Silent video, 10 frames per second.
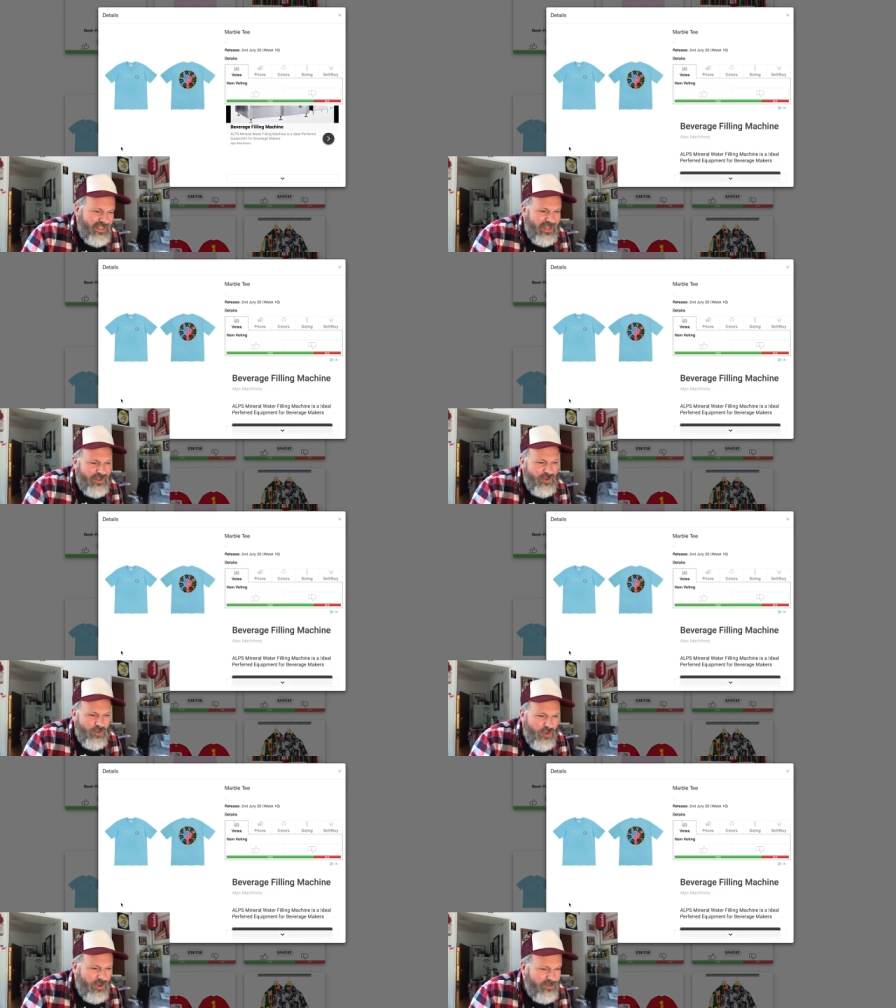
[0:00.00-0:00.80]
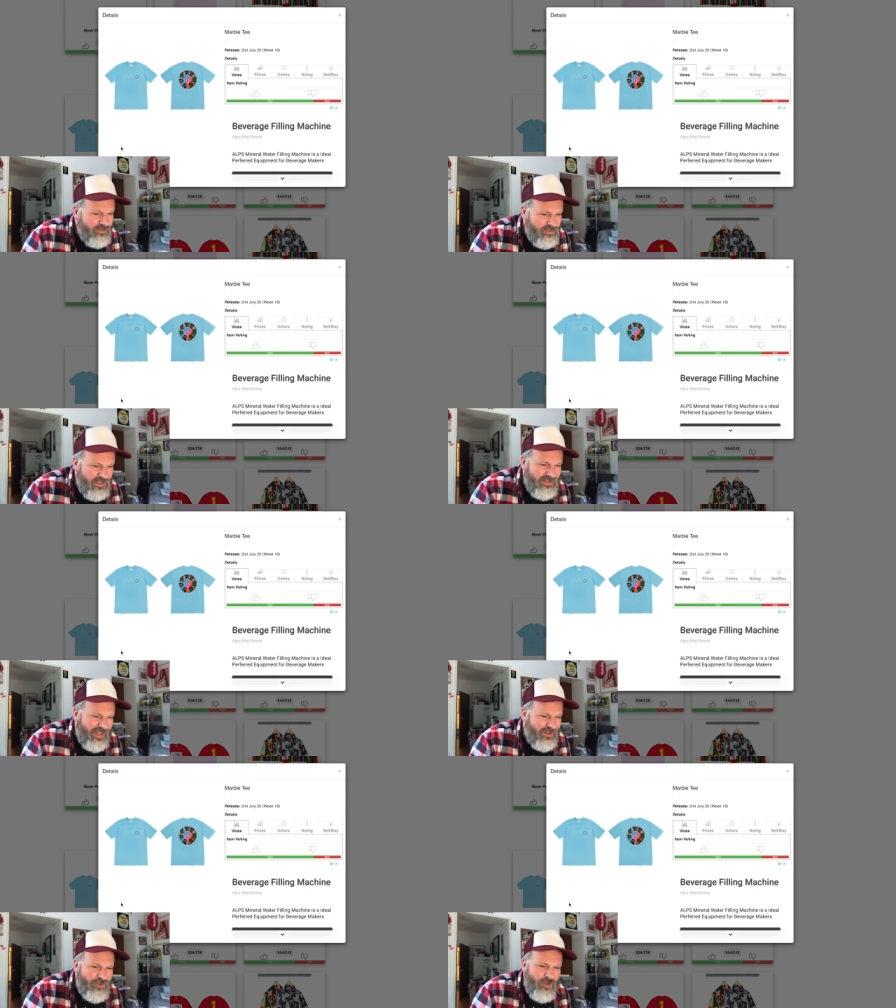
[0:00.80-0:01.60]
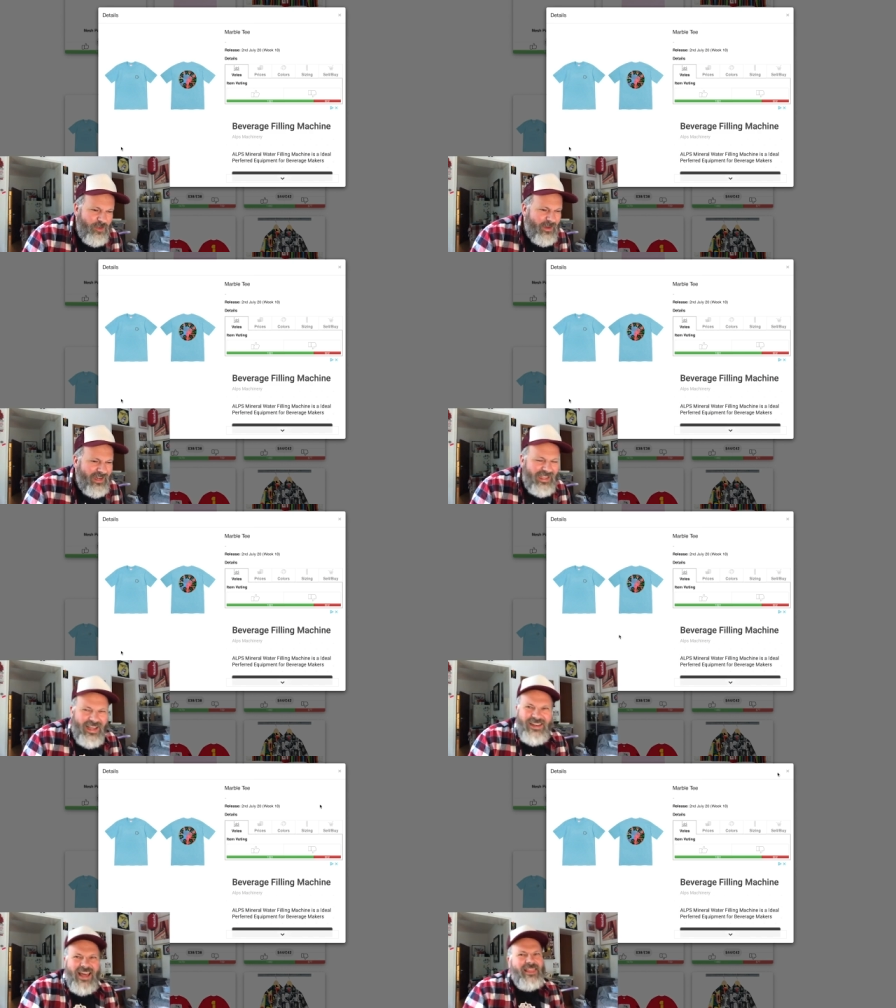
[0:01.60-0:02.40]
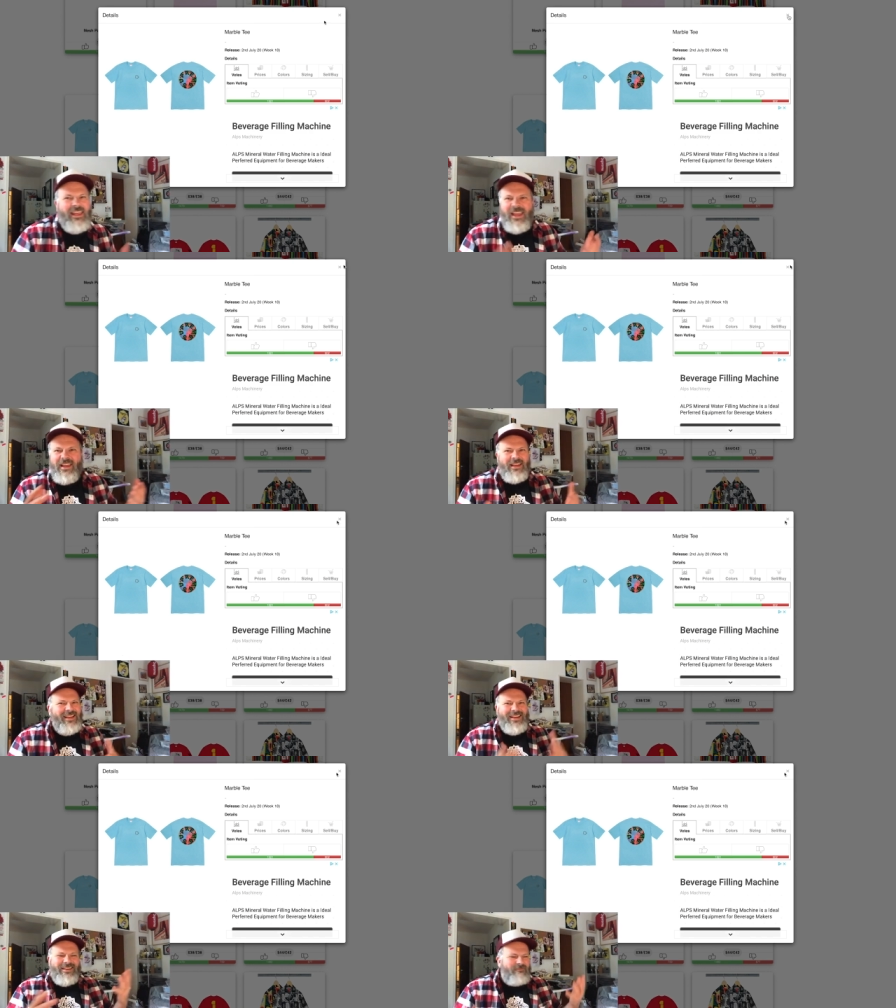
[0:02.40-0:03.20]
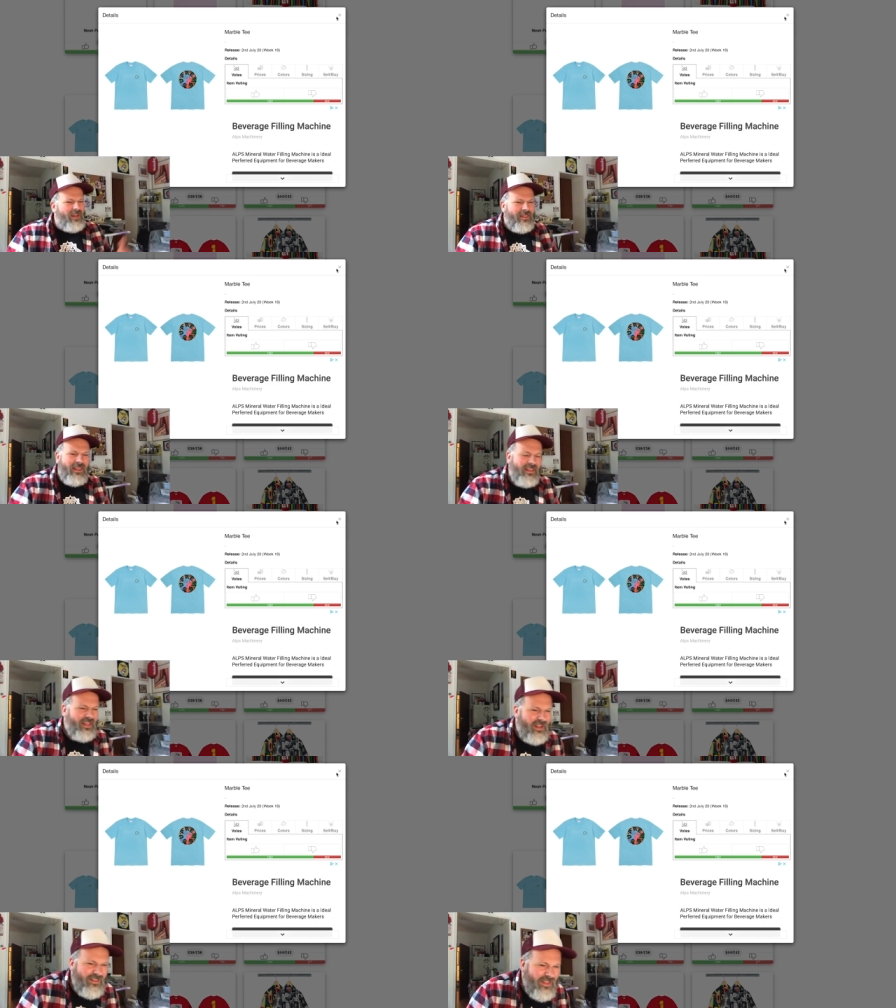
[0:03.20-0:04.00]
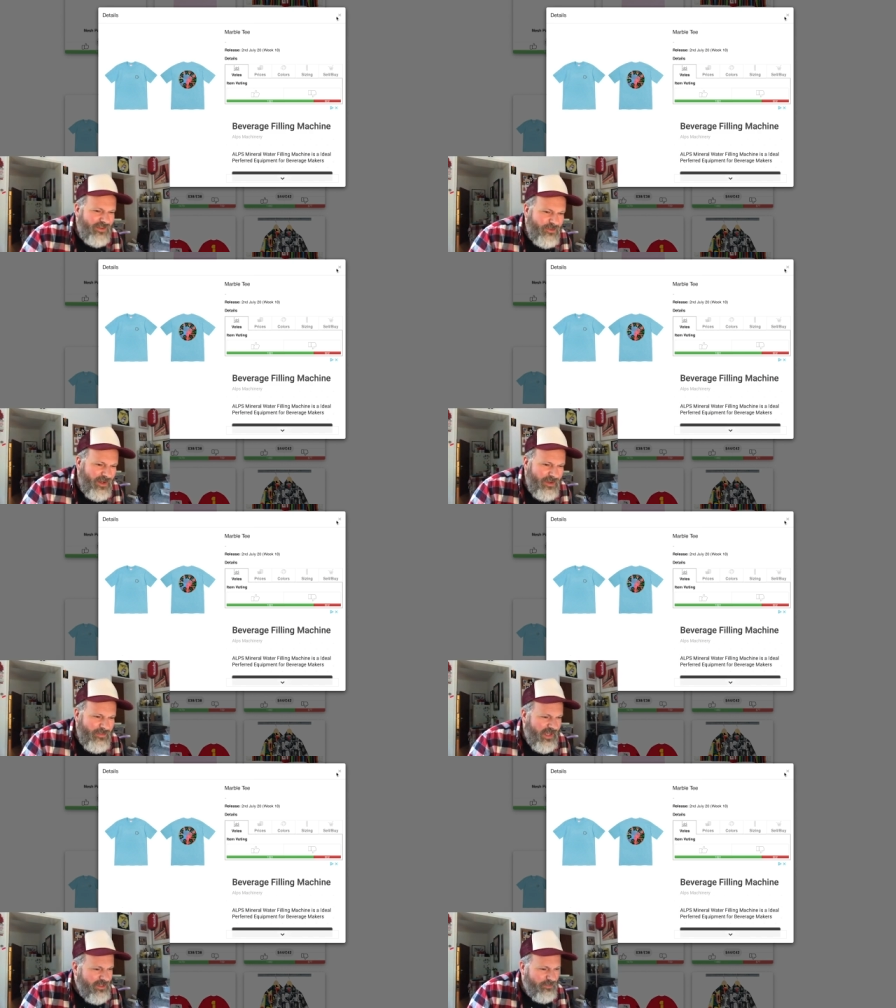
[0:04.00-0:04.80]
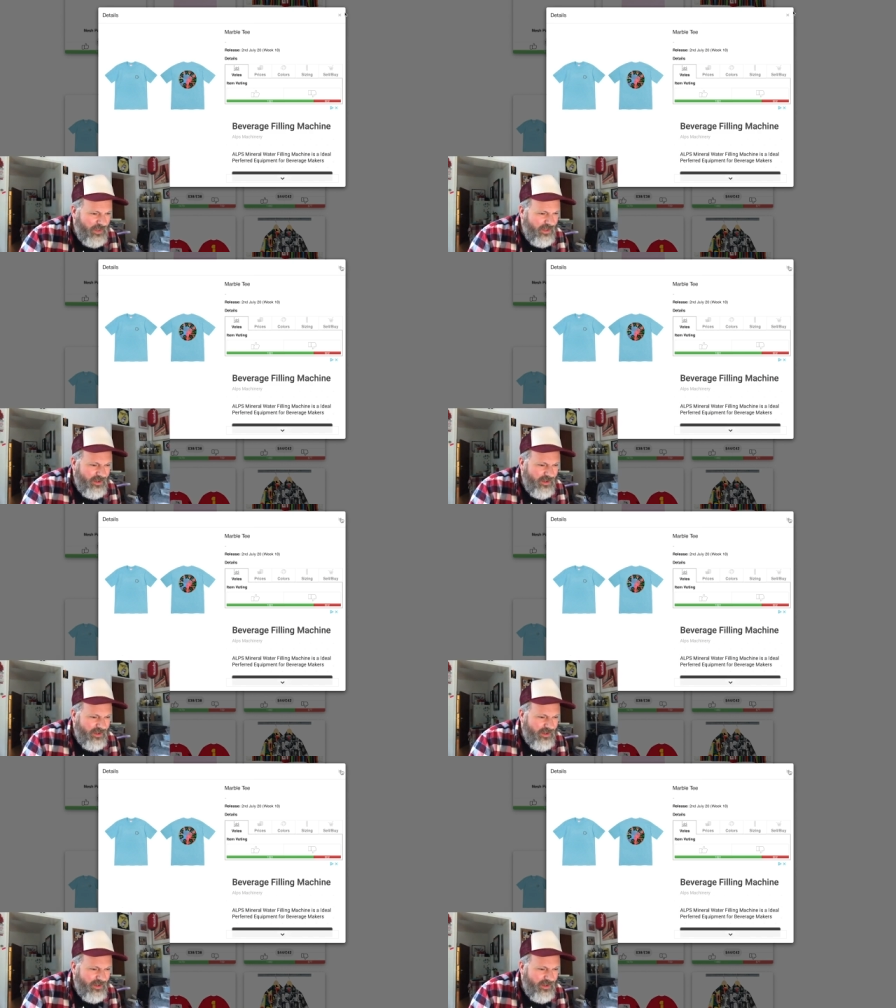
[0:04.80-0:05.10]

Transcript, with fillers: kind of cool, that's kind of cool, but again, nothing nothing that, that really makes me